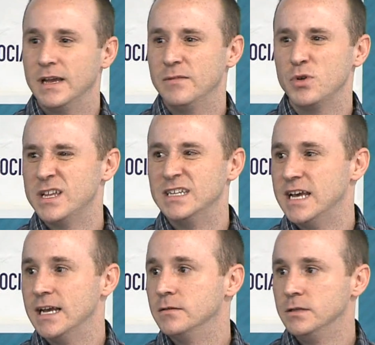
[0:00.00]
Within a
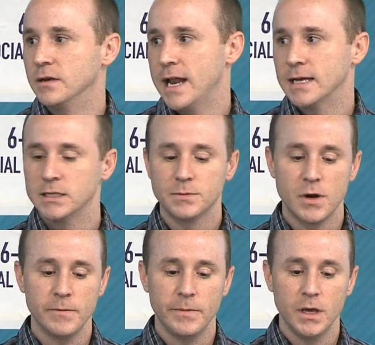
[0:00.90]
day, you'll get access
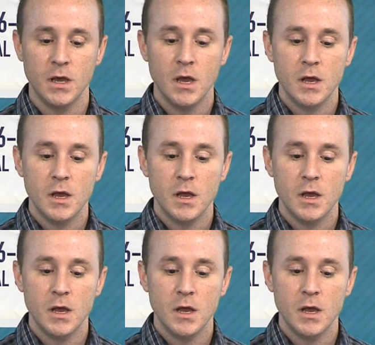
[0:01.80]
probably.